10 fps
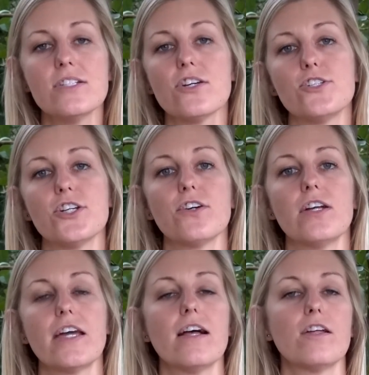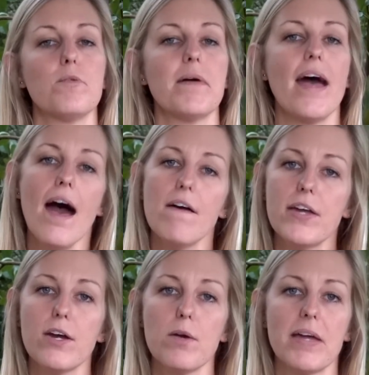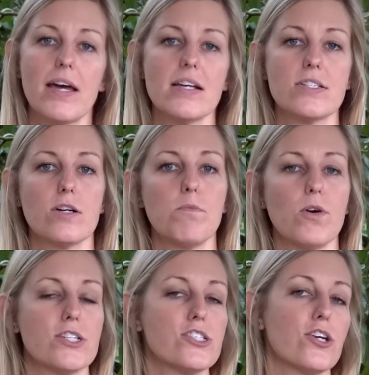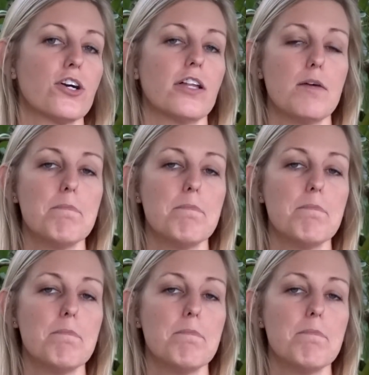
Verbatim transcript: are generally a little bit heavier because they're more sturdily